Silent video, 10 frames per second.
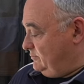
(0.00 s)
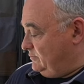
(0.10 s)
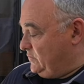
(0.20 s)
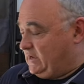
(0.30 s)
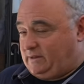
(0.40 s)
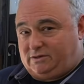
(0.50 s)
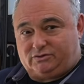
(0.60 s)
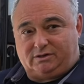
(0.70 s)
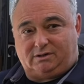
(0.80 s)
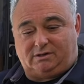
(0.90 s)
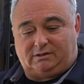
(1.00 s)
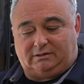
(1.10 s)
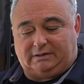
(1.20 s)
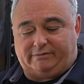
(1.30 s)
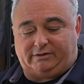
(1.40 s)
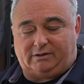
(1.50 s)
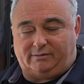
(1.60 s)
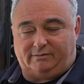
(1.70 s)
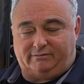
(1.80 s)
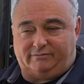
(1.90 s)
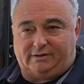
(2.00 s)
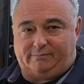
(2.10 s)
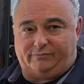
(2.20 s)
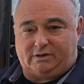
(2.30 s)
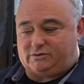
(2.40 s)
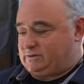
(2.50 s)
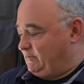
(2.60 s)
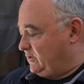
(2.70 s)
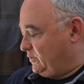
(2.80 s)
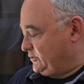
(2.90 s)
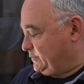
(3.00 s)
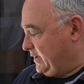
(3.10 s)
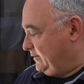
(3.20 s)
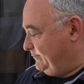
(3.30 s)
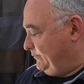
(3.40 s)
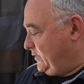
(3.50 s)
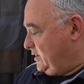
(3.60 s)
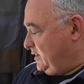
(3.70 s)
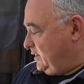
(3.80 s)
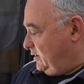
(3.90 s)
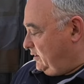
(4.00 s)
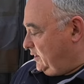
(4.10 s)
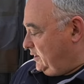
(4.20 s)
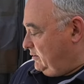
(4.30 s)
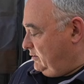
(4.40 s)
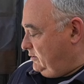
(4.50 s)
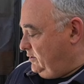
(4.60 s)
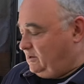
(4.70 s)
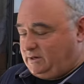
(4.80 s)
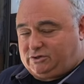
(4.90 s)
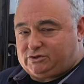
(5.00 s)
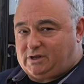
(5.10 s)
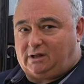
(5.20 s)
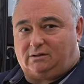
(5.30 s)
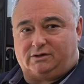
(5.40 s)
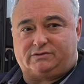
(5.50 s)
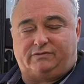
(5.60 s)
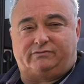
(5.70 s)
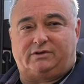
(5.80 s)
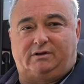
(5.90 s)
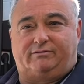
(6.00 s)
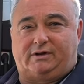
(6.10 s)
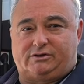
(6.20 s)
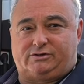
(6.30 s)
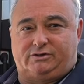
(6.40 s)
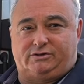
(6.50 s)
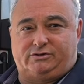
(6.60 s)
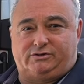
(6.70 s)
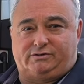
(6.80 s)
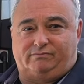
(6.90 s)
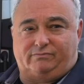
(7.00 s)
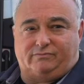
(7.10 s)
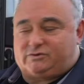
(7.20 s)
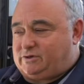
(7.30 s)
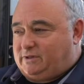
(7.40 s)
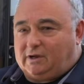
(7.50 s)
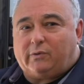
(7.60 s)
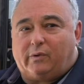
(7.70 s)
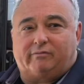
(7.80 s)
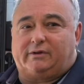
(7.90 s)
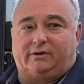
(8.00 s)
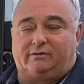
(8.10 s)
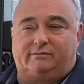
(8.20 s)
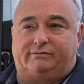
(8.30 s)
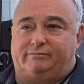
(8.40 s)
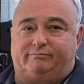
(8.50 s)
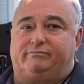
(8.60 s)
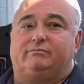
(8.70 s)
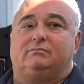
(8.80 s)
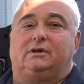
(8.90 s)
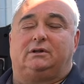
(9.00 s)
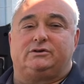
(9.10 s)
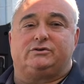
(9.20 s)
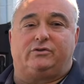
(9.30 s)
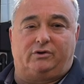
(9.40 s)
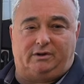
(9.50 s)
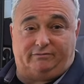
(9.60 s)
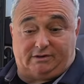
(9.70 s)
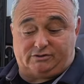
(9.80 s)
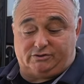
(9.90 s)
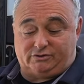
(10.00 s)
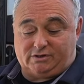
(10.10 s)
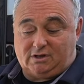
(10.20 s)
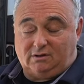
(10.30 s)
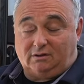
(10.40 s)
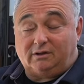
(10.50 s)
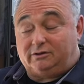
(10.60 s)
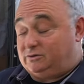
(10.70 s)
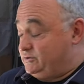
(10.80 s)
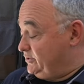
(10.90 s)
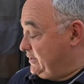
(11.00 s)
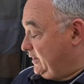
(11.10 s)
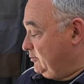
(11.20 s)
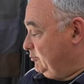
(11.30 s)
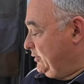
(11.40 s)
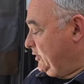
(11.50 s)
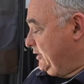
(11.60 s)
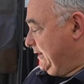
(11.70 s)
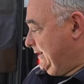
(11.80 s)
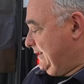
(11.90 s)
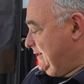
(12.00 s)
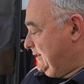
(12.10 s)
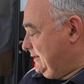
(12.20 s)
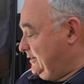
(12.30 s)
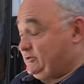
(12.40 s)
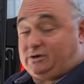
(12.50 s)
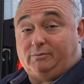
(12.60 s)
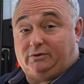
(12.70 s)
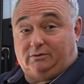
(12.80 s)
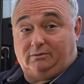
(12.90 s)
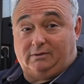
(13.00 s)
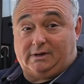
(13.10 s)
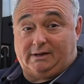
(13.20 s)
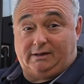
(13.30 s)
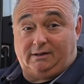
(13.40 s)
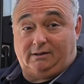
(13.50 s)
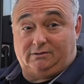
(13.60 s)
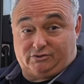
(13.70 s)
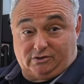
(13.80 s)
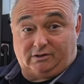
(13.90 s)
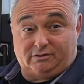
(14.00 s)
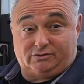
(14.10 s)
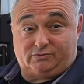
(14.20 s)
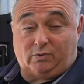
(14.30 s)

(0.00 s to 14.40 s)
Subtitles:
Now there's Laveo have done something quite smart. You can extend those 15 flushes to the equivalent of at least 30 flushes. You do that by each time you do a solids